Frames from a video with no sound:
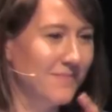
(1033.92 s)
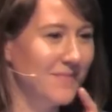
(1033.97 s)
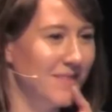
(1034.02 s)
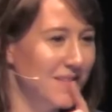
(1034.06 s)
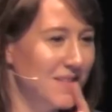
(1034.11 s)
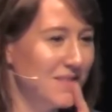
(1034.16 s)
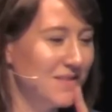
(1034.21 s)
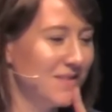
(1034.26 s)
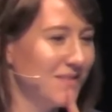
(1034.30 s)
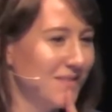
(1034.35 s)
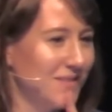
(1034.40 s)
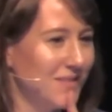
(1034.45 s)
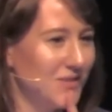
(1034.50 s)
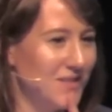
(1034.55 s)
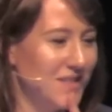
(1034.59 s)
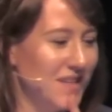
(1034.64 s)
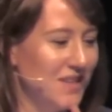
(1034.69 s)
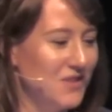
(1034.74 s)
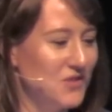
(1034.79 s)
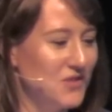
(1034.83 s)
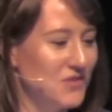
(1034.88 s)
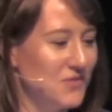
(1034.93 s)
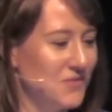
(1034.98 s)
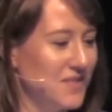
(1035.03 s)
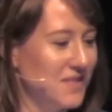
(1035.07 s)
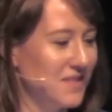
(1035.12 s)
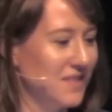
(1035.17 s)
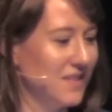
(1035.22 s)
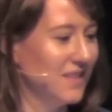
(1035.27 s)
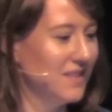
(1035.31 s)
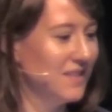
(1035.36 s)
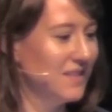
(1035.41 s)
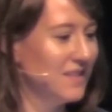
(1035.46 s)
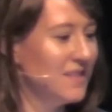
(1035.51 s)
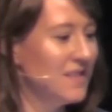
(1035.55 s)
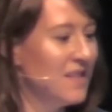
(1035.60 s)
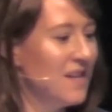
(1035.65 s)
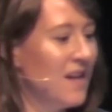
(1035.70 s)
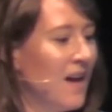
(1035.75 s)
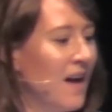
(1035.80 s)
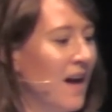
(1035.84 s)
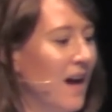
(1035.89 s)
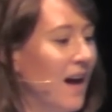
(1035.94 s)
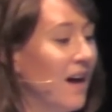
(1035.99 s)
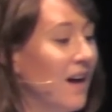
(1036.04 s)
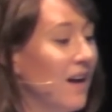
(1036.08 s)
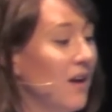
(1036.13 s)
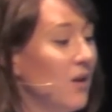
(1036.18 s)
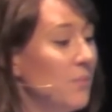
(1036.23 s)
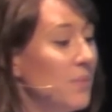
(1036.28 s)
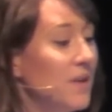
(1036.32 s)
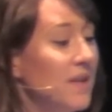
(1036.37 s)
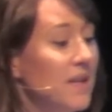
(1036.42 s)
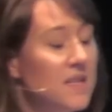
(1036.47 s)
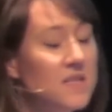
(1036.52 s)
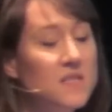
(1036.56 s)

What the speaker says: that's contentious recently. But the